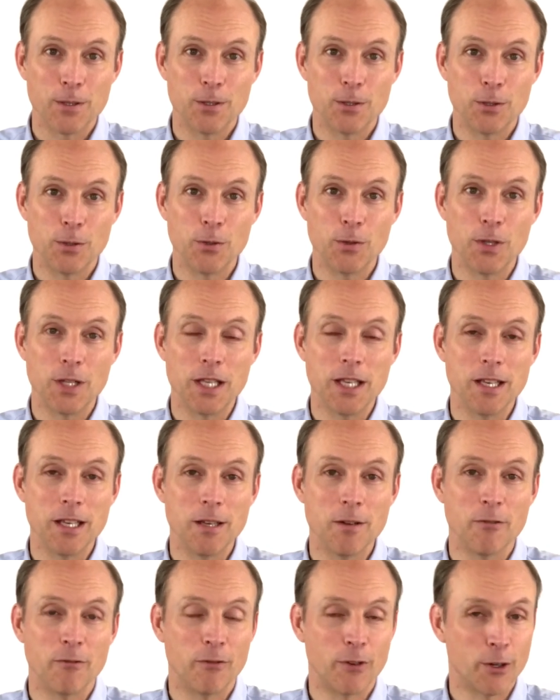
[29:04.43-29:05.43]
to
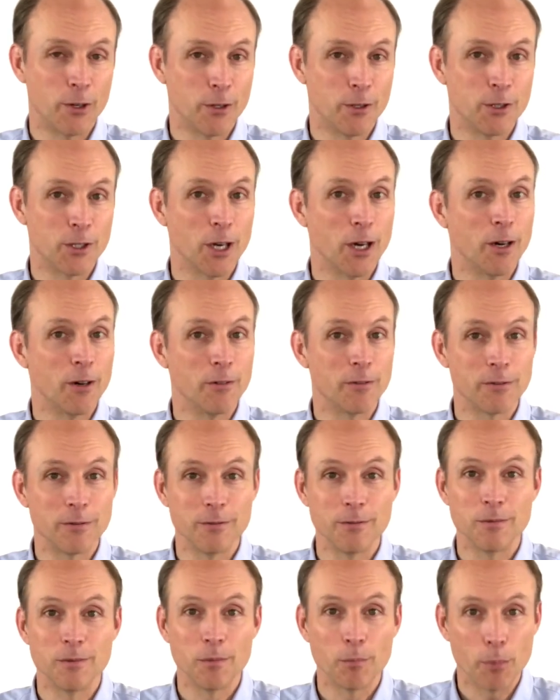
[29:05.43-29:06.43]
the verge of
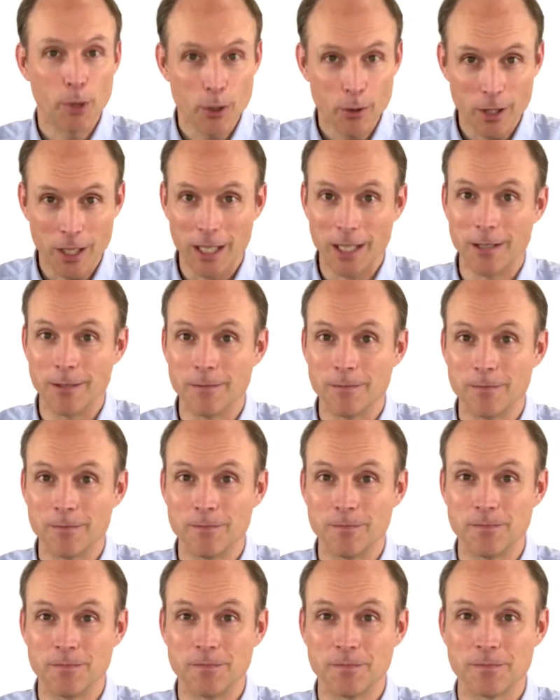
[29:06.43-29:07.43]
puking
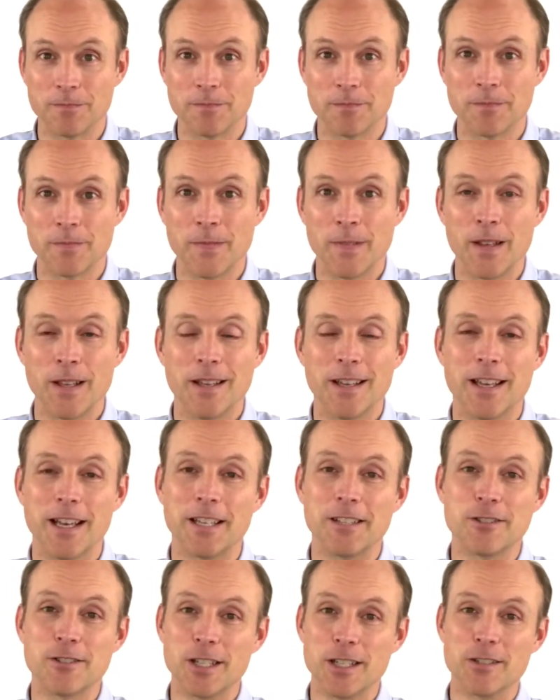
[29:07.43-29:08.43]

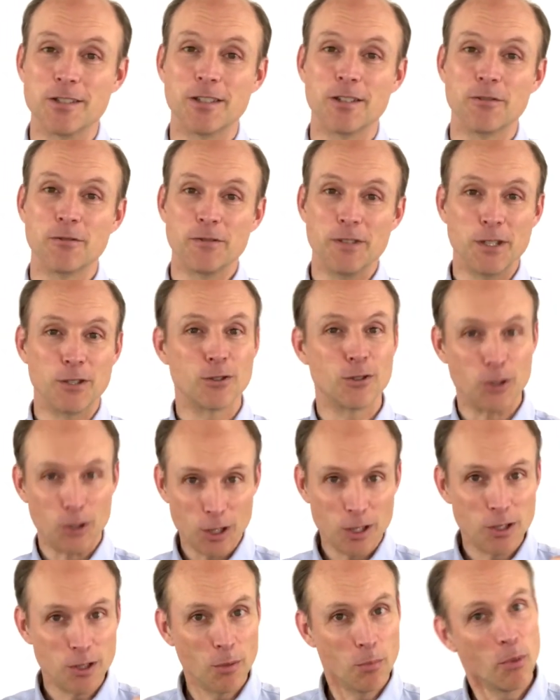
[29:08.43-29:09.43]
and says that it feels
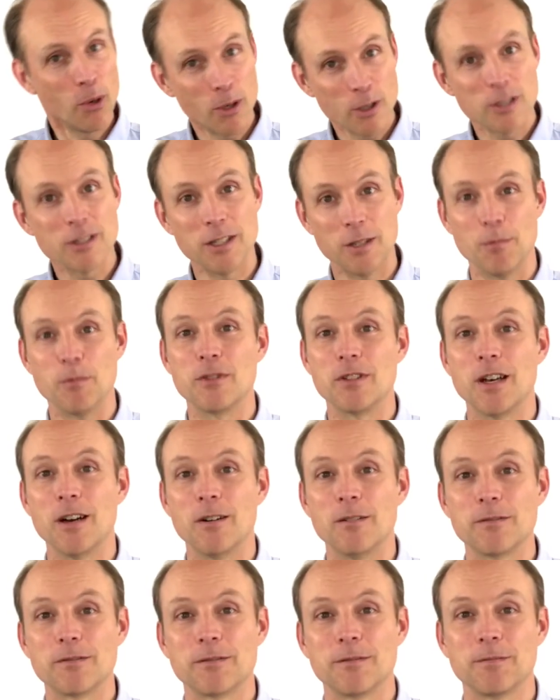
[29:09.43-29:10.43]
good to push
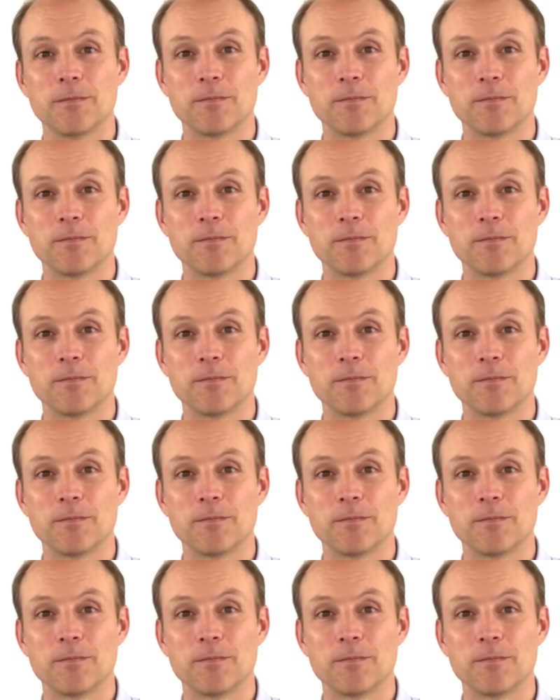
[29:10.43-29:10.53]
himself.